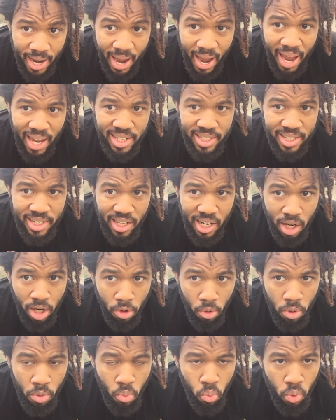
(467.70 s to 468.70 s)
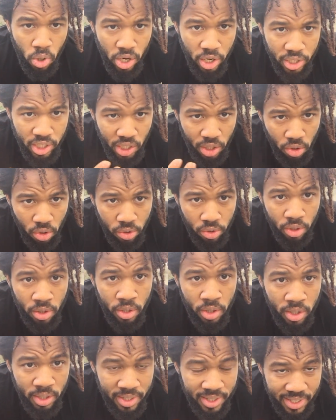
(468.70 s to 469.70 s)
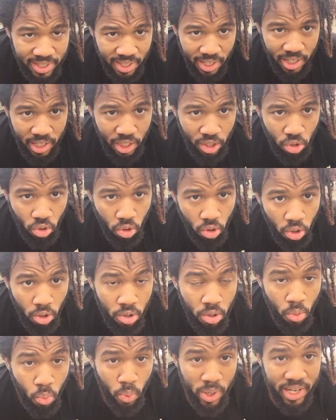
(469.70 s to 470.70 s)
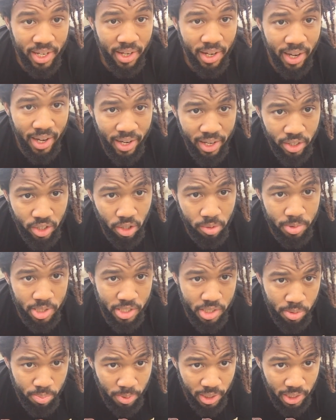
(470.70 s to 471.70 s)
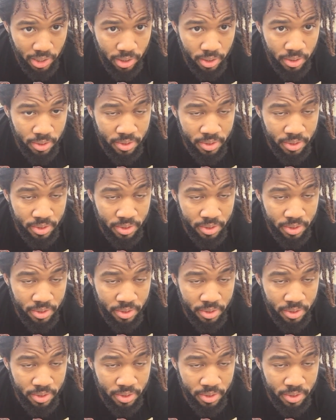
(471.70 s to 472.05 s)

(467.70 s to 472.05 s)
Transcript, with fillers: and now working on getting your weaker hand up to speed